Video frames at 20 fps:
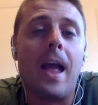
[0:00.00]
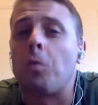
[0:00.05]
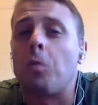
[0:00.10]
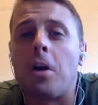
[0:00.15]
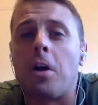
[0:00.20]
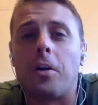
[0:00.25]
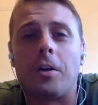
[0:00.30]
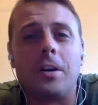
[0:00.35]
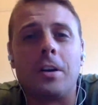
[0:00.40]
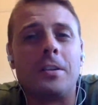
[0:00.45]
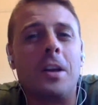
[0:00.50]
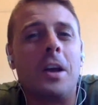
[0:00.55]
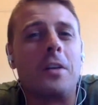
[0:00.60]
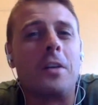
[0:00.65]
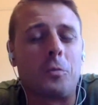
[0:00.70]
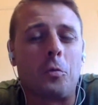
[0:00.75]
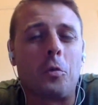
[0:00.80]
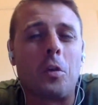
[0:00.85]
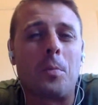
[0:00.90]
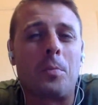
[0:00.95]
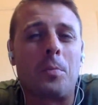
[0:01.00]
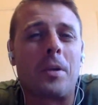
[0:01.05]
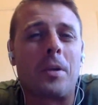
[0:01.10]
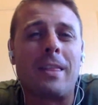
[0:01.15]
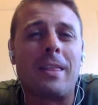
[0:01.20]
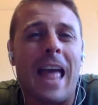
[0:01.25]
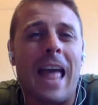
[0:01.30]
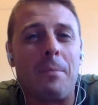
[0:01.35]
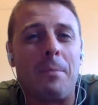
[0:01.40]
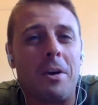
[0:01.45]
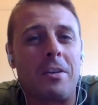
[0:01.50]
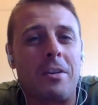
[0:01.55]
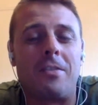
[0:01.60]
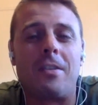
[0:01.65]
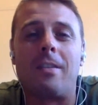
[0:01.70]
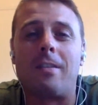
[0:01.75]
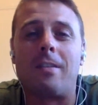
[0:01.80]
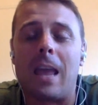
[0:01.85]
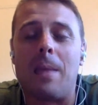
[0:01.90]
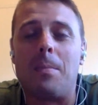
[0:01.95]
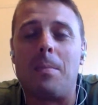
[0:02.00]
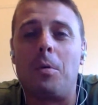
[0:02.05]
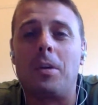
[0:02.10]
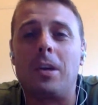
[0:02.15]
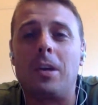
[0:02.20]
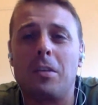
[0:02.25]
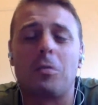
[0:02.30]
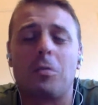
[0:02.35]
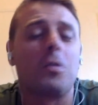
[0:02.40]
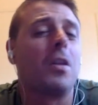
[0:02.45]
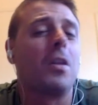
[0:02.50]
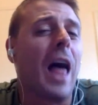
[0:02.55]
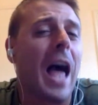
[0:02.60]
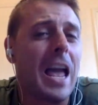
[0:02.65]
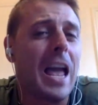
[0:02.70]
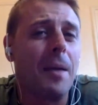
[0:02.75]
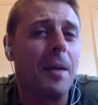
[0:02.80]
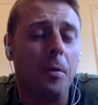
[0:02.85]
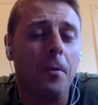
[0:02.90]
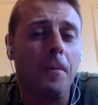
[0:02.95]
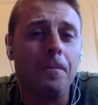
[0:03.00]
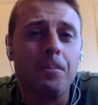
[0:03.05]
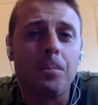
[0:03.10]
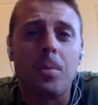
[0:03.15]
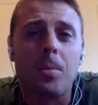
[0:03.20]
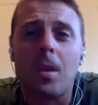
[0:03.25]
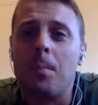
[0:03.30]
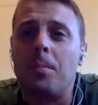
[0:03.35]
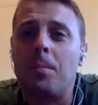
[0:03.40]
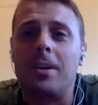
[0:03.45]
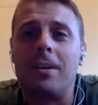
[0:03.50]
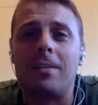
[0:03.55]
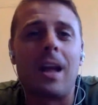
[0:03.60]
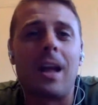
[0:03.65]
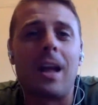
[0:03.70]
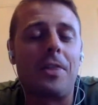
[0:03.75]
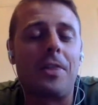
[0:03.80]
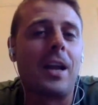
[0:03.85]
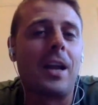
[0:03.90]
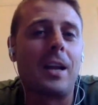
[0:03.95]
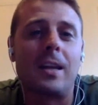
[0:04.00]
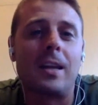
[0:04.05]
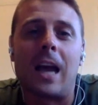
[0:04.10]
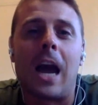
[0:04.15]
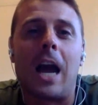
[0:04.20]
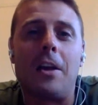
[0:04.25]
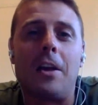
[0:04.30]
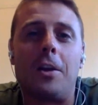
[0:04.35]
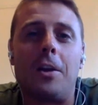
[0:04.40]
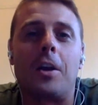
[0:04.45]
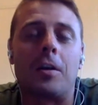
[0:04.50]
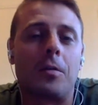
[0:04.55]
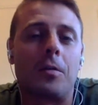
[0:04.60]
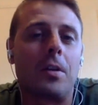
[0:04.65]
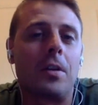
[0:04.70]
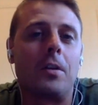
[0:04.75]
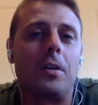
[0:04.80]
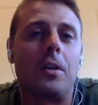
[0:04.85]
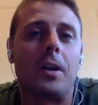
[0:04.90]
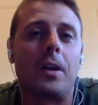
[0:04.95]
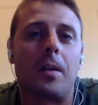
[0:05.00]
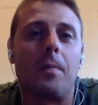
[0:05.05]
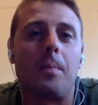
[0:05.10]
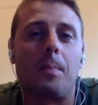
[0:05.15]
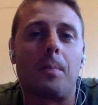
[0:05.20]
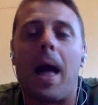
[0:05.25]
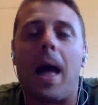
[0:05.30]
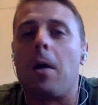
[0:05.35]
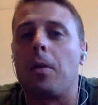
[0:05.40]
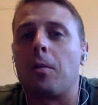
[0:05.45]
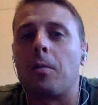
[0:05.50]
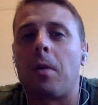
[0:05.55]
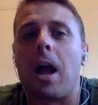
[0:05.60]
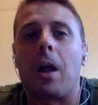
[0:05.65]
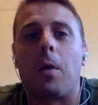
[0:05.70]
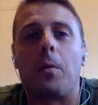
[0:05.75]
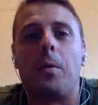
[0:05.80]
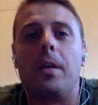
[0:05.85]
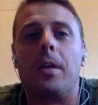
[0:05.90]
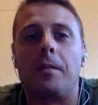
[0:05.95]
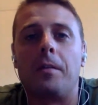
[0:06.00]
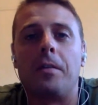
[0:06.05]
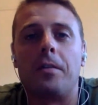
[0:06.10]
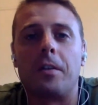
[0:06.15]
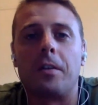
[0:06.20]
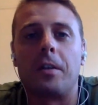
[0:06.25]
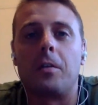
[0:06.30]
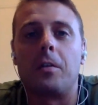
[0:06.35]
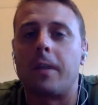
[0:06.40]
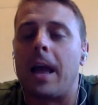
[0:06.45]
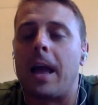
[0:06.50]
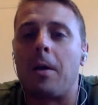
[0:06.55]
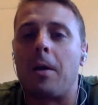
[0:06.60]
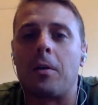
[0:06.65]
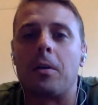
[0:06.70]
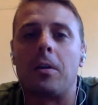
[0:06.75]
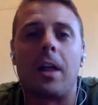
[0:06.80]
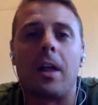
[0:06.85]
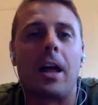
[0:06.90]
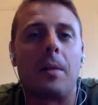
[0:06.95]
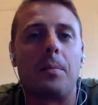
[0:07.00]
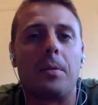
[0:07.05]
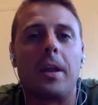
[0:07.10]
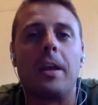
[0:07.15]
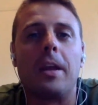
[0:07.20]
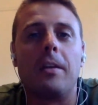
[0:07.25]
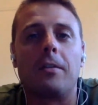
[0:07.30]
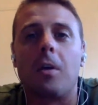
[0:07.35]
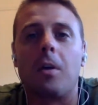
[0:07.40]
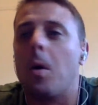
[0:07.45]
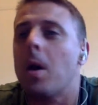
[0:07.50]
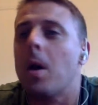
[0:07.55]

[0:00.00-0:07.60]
As a runner, doesn't really bring that much to the table. He's reliable, but he's not the kind of guy you're gonna pound the rock with every single down or a lot of